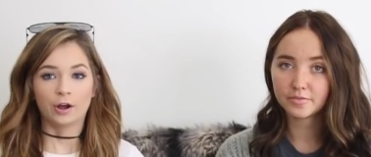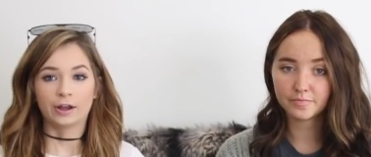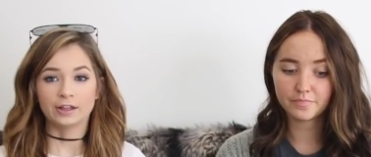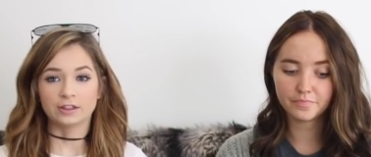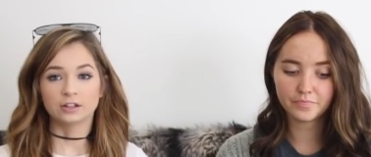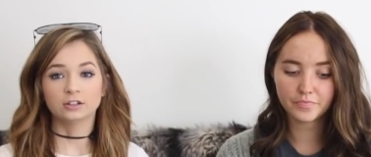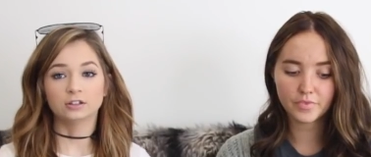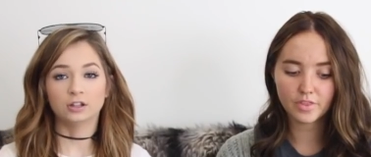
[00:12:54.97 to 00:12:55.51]

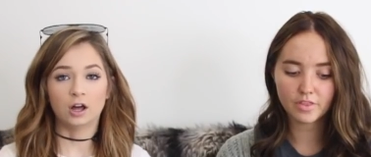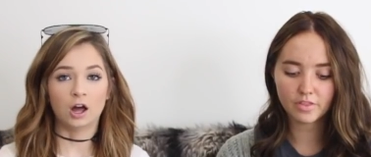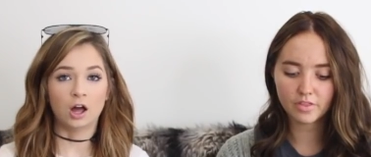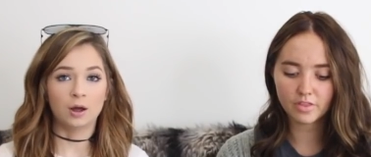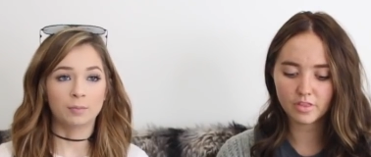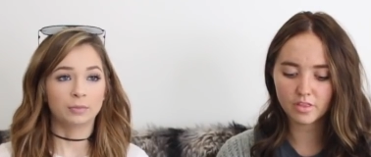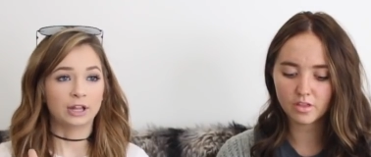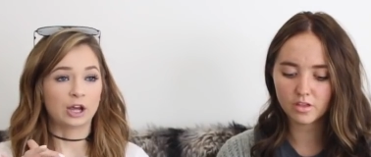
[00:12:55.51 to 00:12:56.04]
Speaker 1: okay the
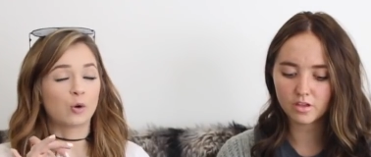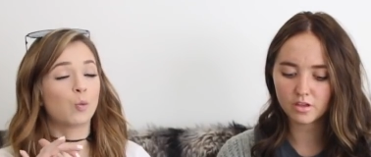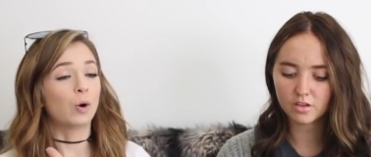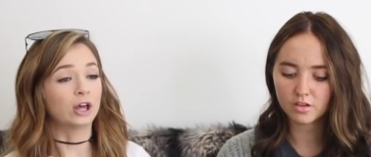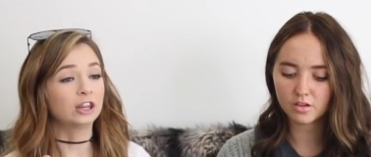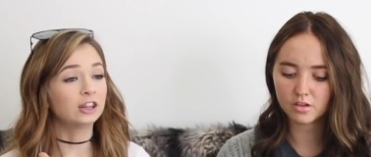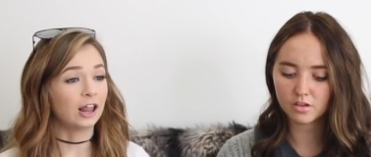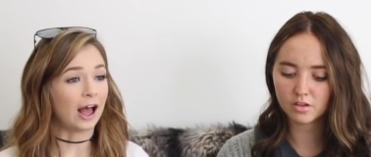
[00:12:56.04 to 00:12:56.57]
um like
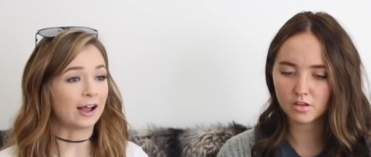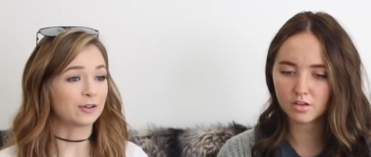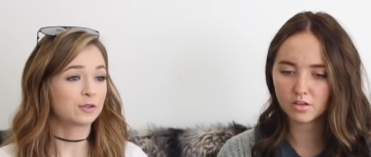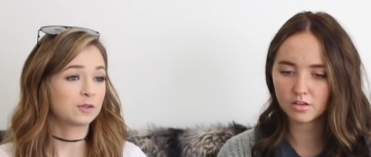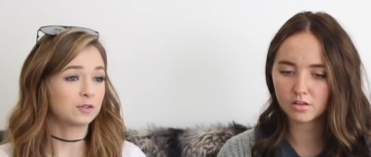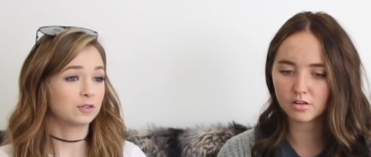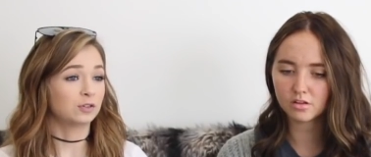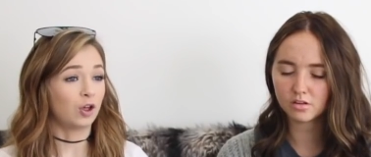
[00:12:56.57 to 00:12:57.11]
one
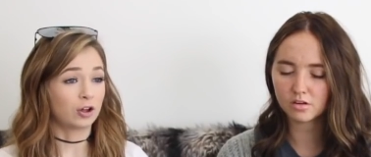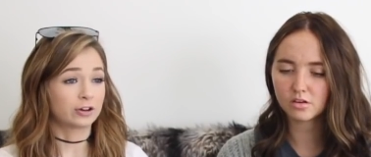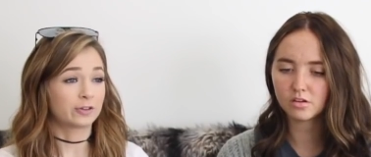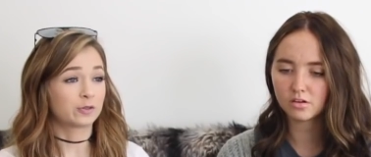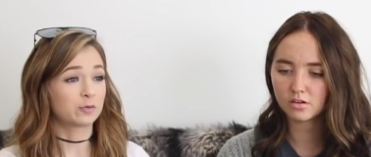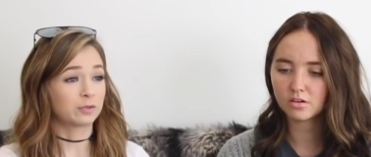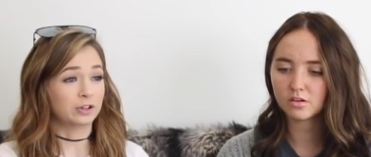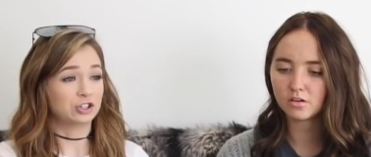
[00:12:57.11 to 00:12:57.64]
last
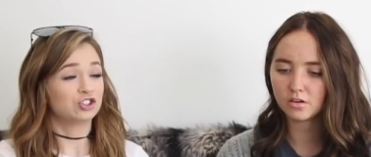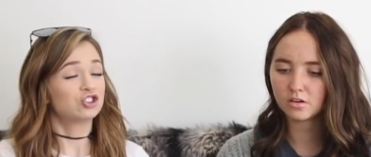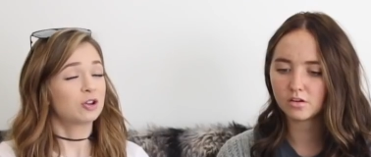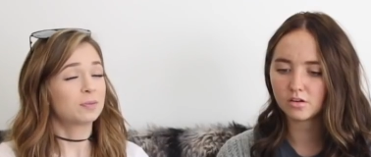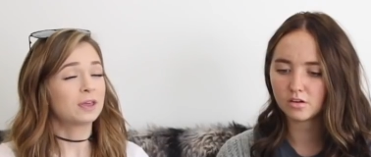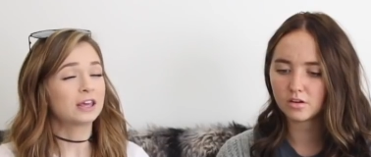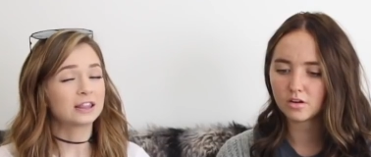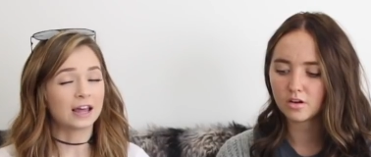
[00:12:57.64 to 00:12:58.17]
long distance
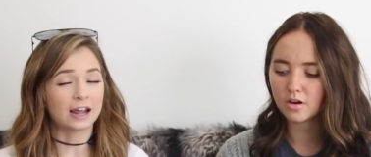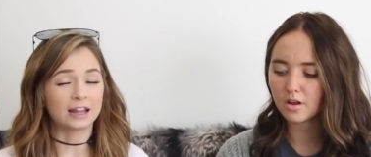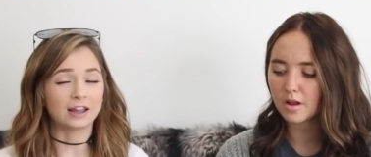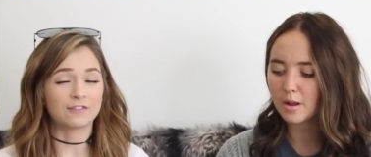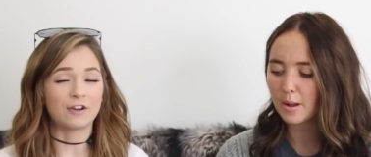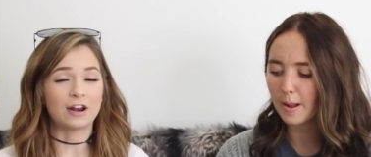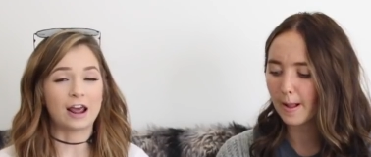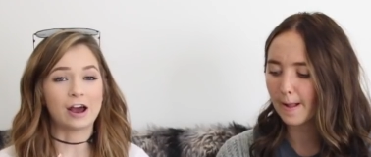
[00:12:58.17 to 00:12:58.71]
relationship thing
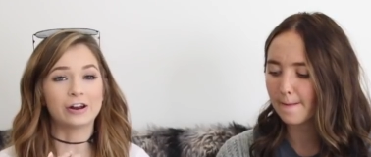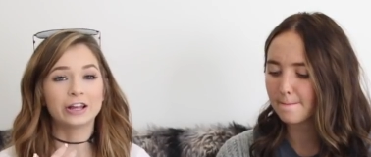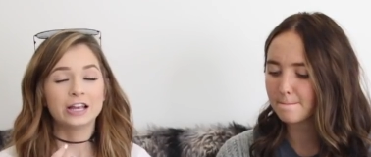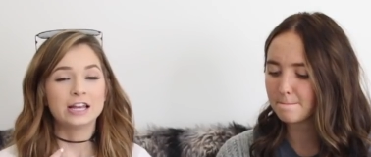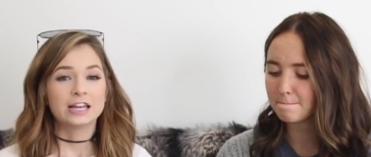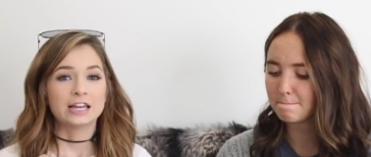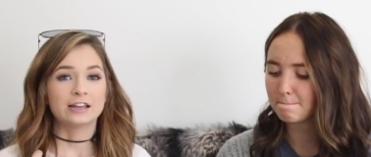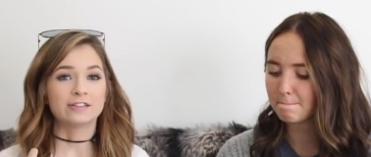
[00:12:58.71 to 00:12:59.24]
that i like found
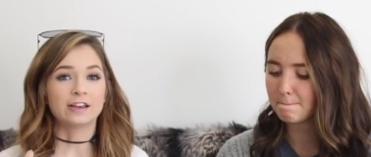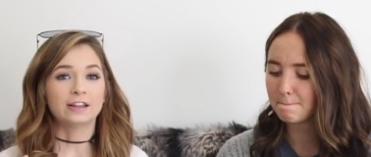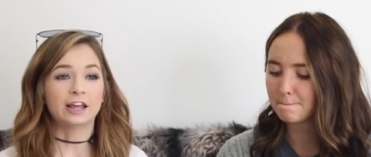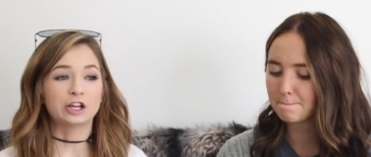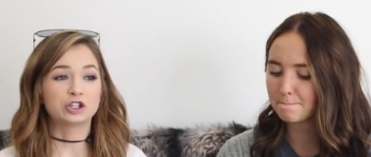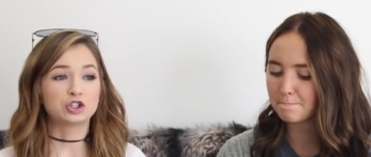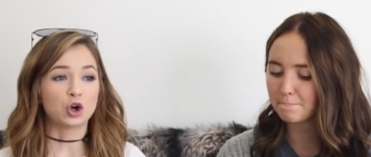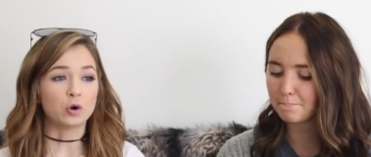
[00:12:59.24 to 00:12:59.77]
out is
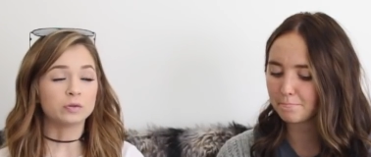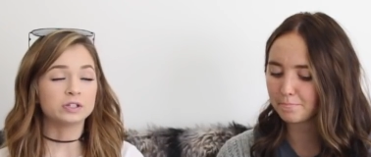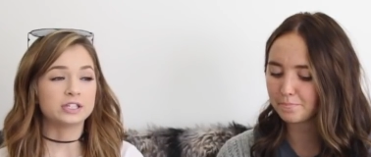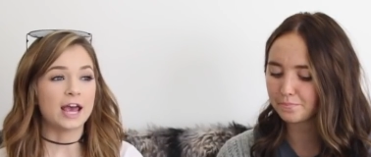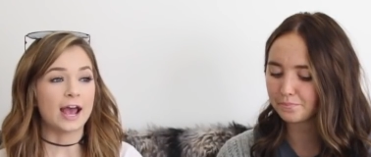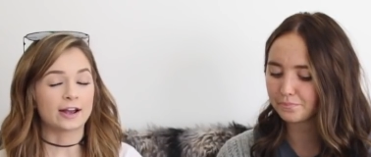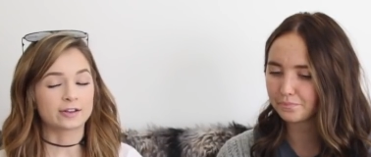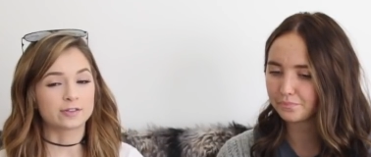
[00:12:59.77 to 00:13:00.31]
that like
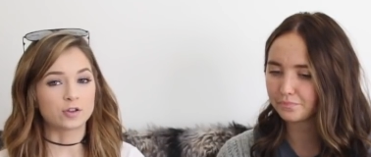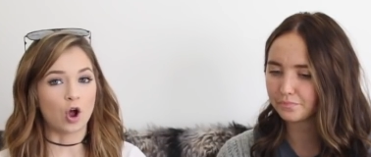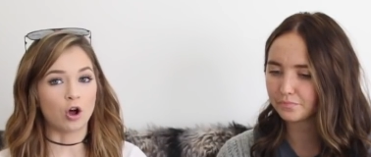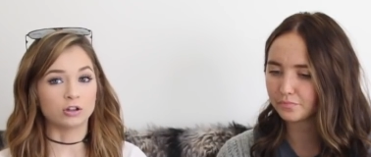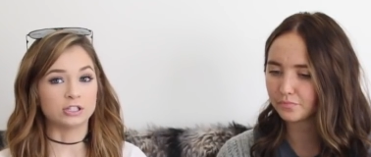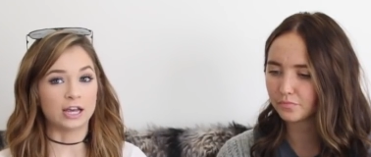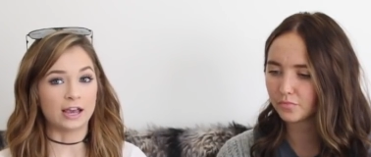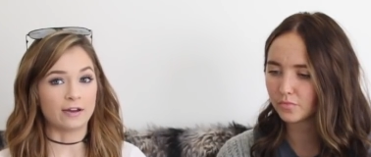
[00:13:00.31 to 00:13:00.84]
don't text
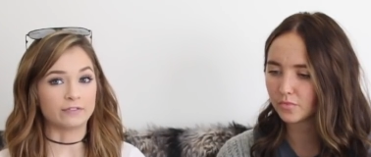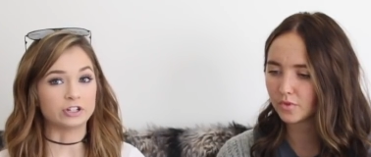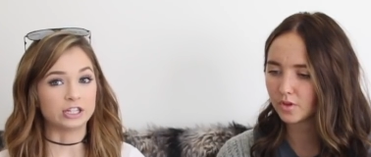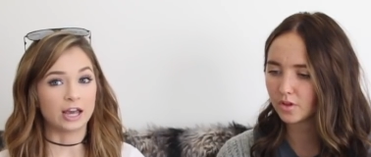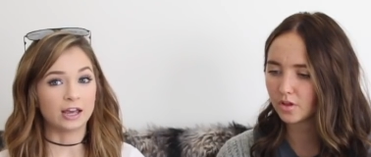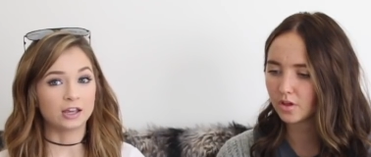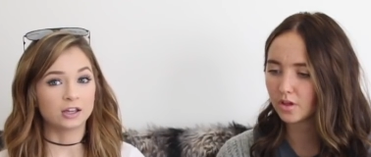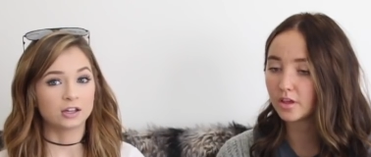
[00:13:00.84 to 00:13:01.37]
all day
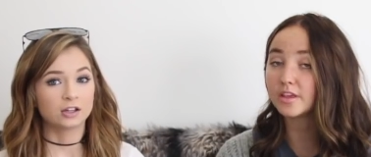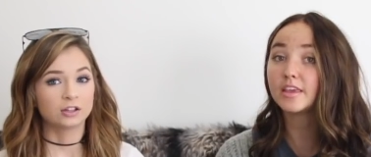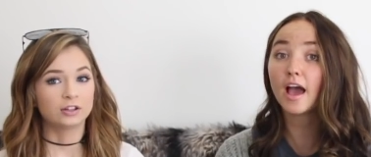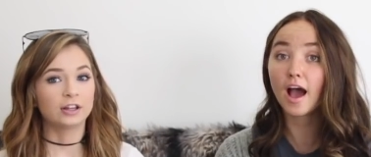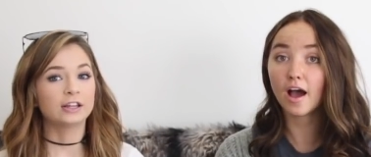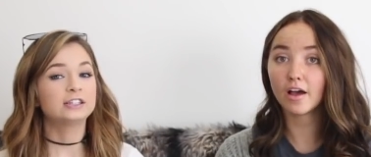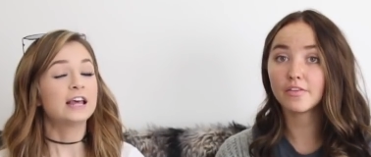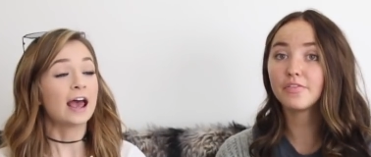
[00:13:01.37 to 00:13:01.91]
every day
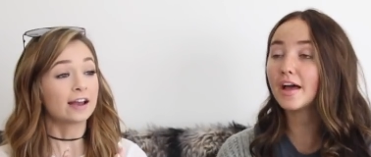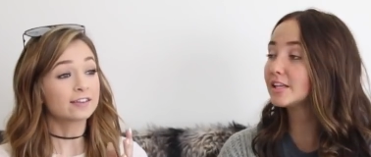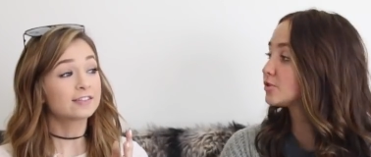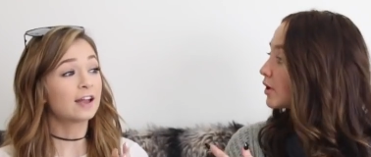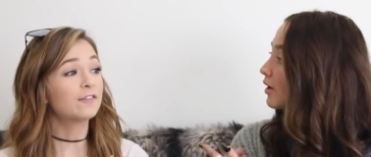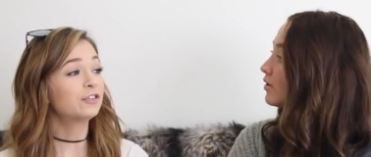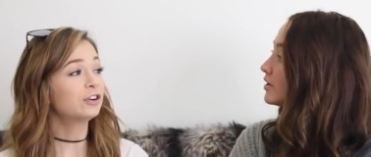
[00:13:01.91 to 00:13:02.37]
yeah text that's what